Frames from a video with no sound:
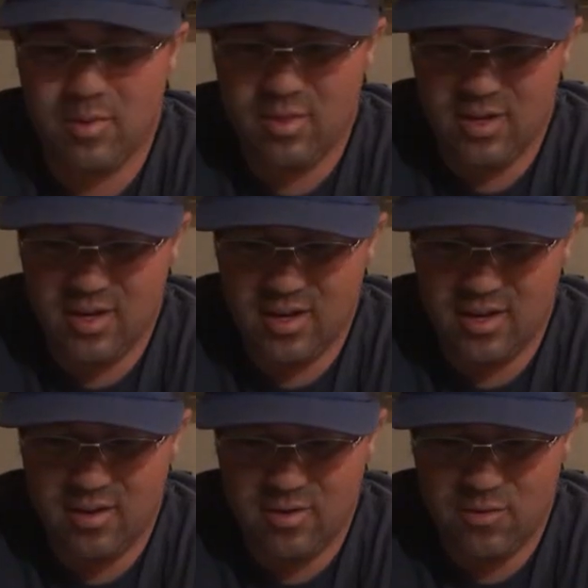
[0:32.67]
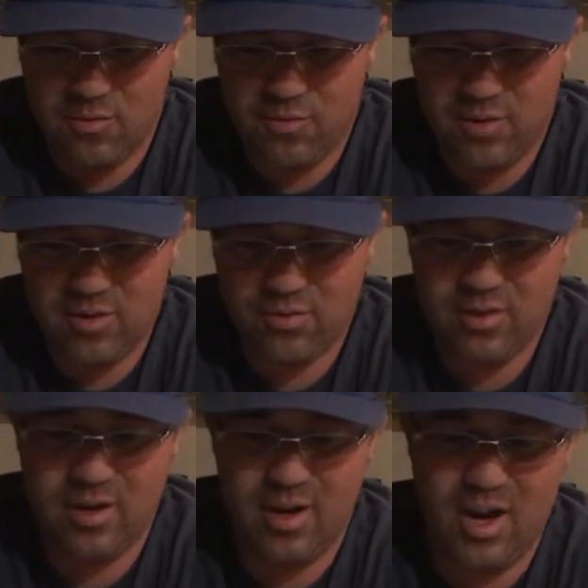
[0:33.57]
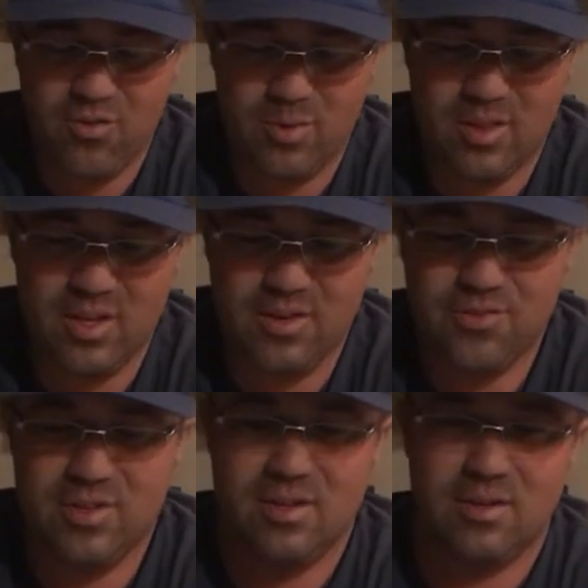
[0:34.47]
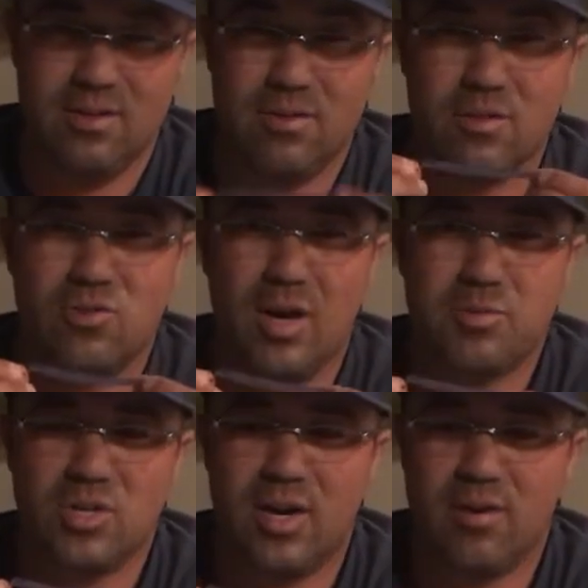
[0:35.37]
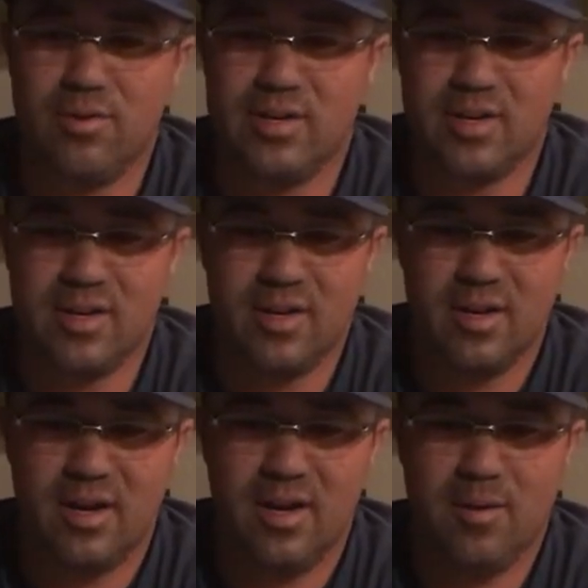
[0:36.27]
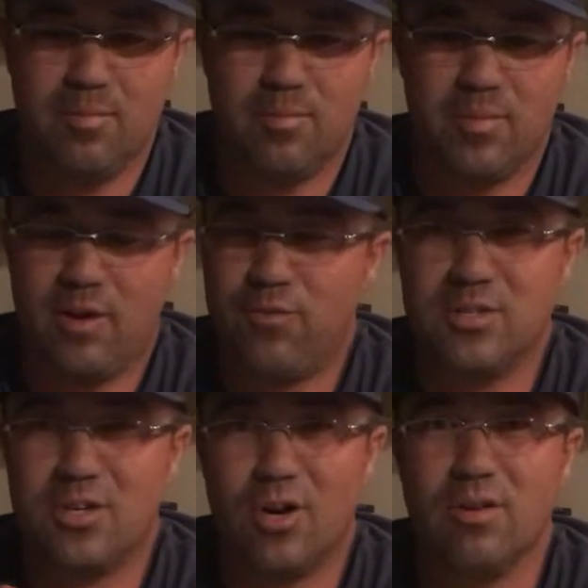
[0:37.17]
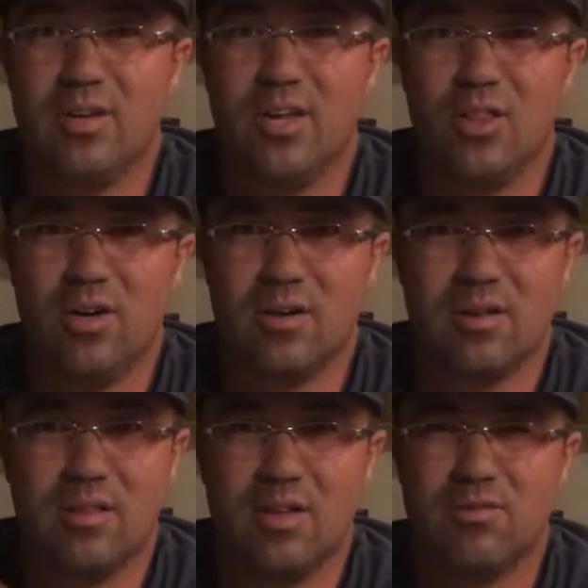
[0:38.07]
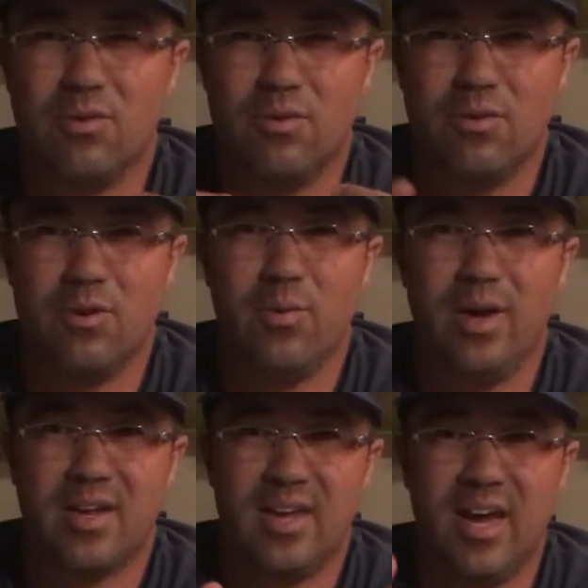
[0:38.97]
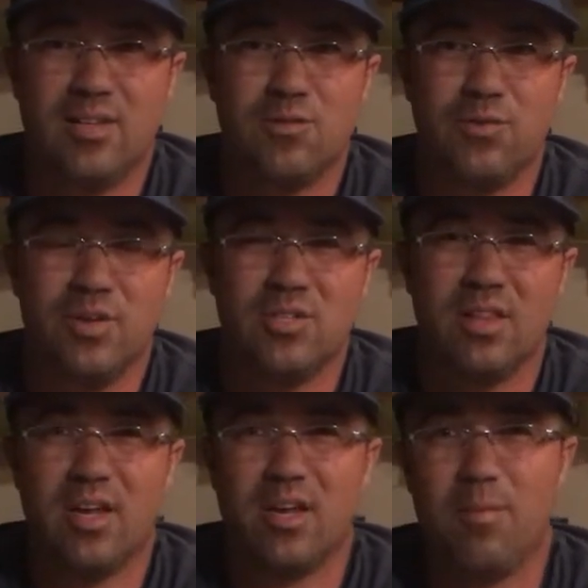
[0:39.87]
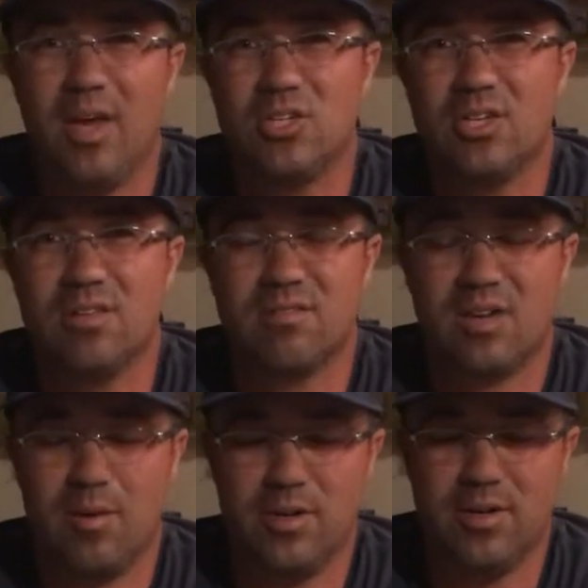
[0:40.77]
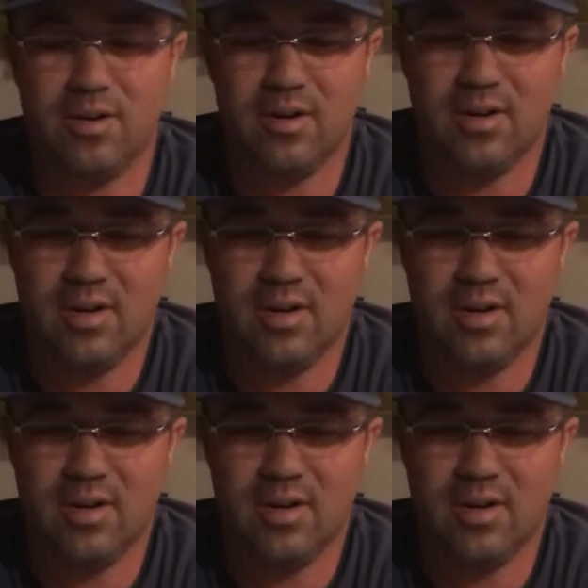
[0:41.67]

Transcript: the favorite, everyone loves it, the drop shot rig. I fished it all day long. That's the only way I catch fish at Lake Comanche this time of year.